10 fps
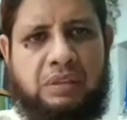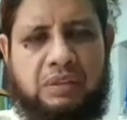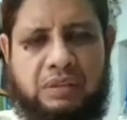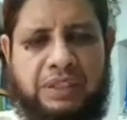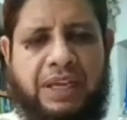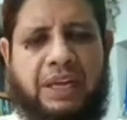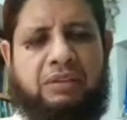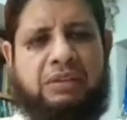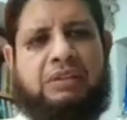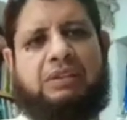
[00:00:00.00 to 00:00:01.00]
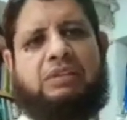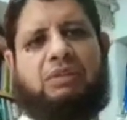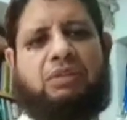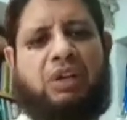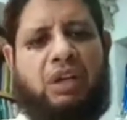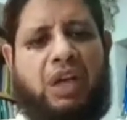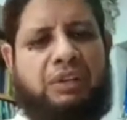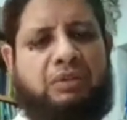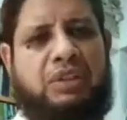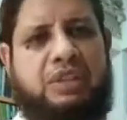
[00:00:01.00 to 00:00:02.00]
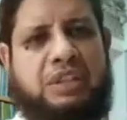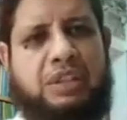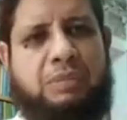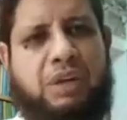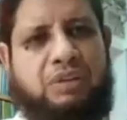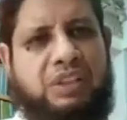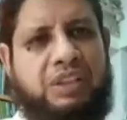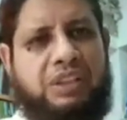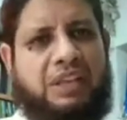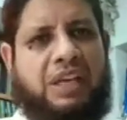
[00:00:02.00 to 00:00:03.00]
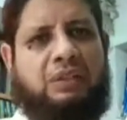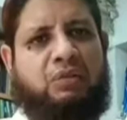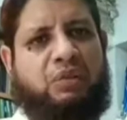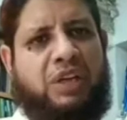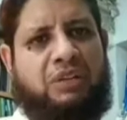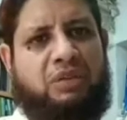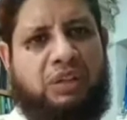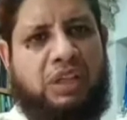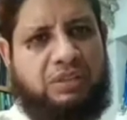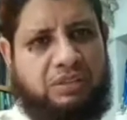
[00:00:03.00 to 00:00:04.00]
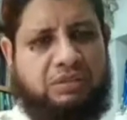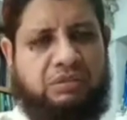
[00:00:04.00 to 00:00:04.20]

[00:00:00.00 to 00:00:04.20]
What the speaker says: Then I would like to discuss about the right to education.